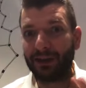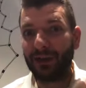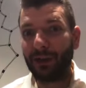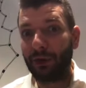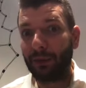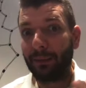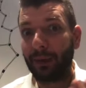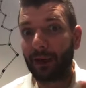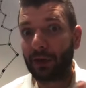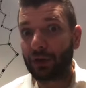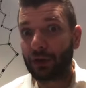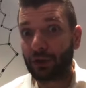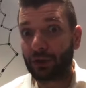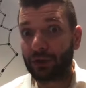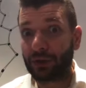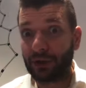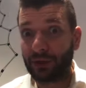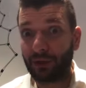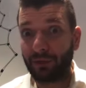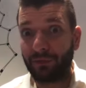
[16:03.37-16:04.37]
you know, make sure
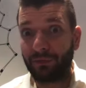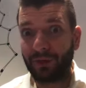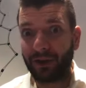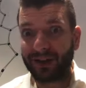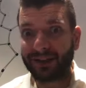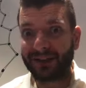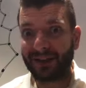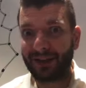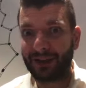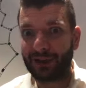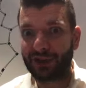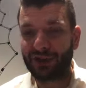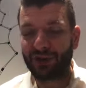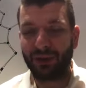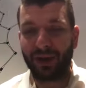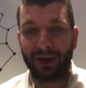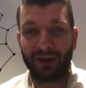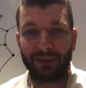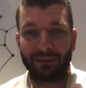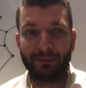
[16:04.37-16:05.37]
that you fix the issue
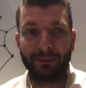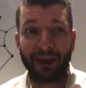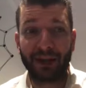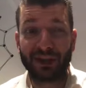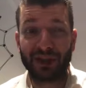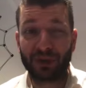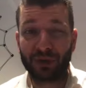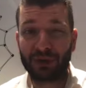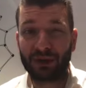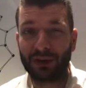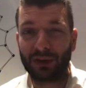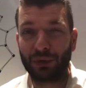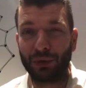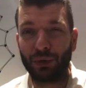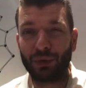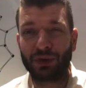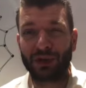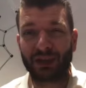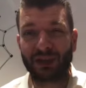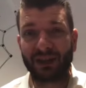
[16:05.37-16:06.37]
and make sure that
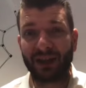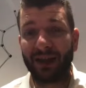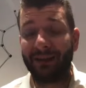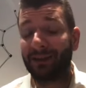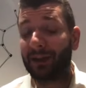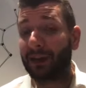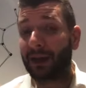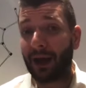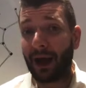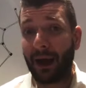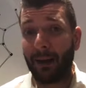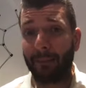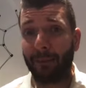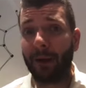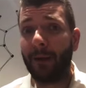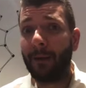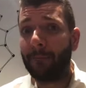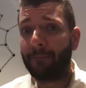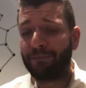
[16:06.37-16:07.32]
you're just leveling up.